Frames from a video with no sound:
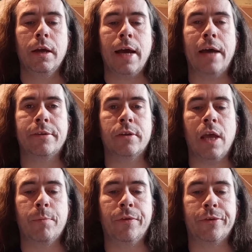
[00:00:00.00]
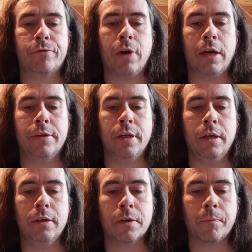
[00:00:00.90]
as
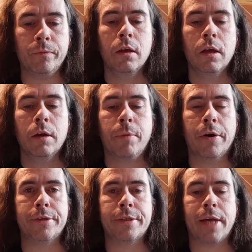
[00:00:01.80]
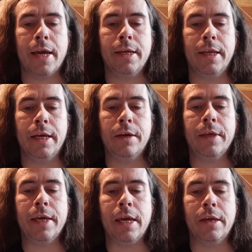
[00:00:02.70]
demonstrated by scaling
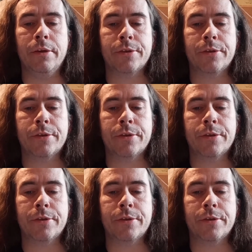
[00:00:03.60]
the is